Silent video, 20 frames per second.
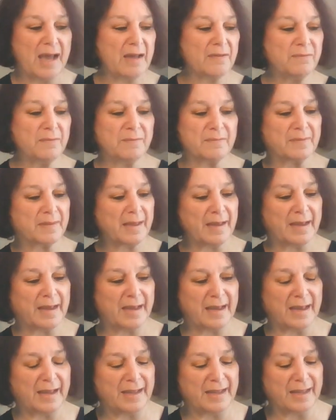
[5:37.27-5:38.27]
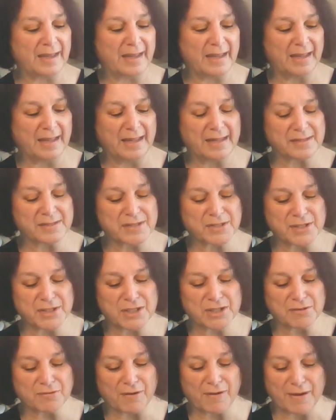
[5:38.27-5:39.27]
And he has
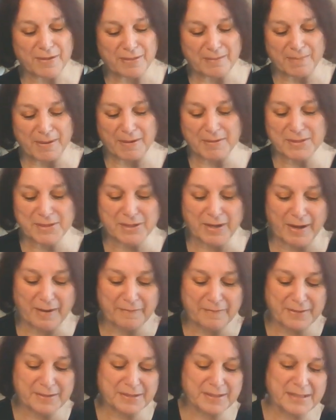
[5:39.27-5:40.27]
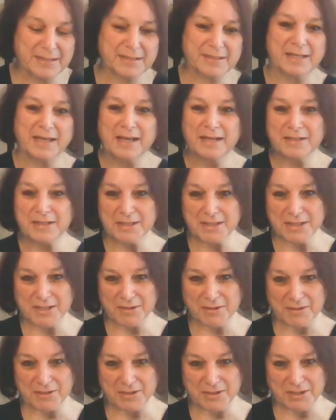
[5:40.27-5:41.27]
destroyed the post office. He's
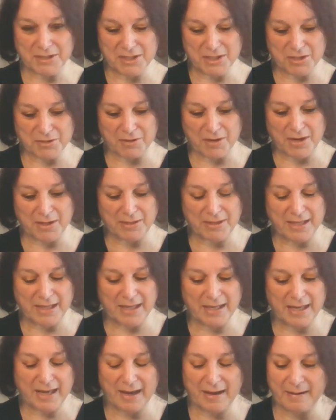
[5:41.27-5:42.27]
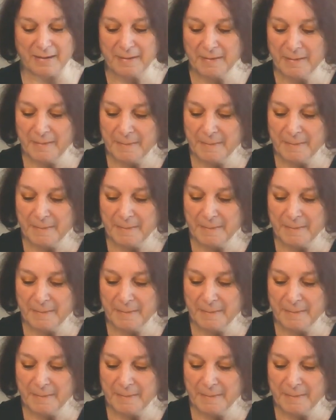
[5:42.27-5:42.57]
destroyed the